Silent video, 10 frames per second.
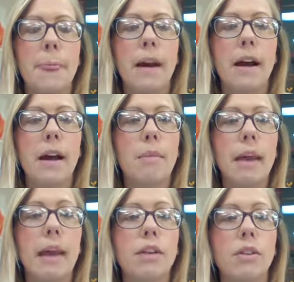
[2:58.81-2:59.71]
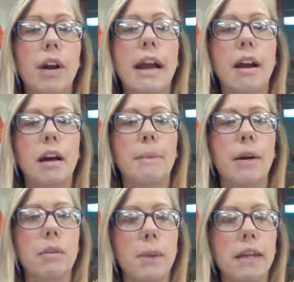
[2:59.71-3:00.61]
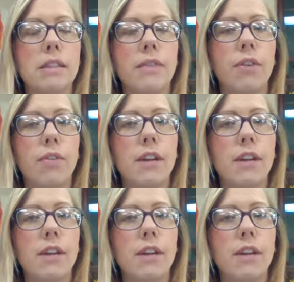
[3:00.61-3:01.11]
and your AR book, because if you